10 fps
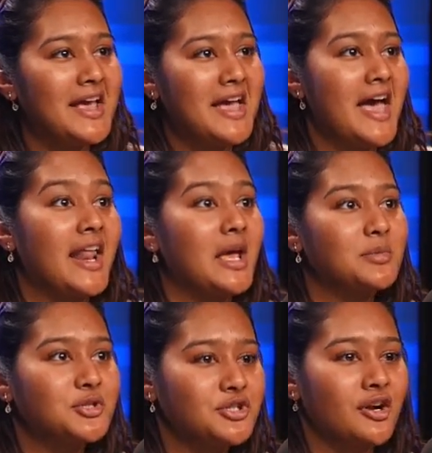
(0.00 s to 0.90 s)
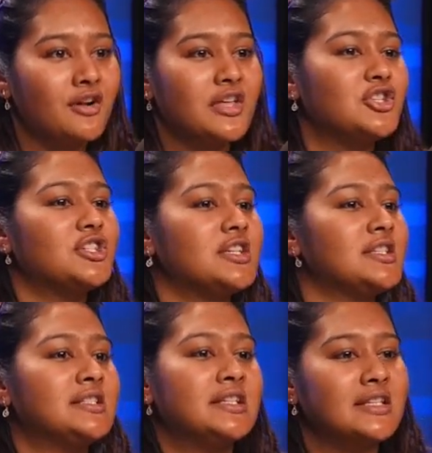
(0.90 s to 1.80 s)
And I'm sure that she
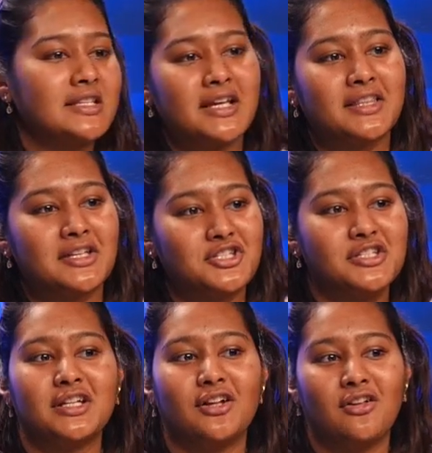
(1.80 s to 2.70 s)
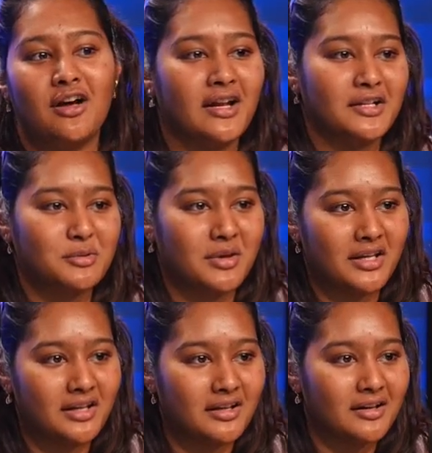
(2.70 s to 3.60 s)
didn't think that she did a lot in
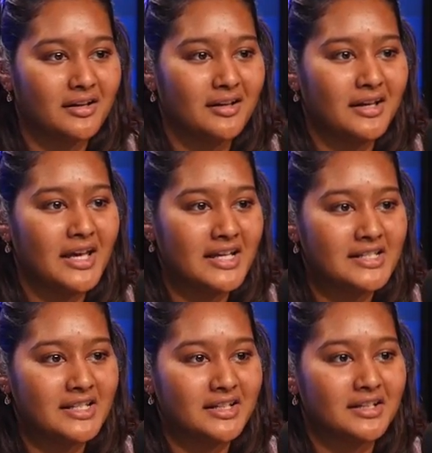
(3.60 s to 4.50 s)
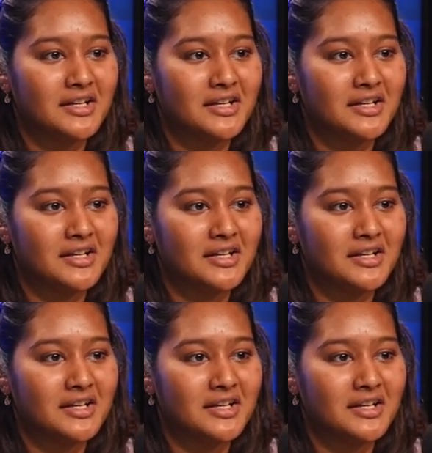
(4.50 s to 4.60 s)
2018.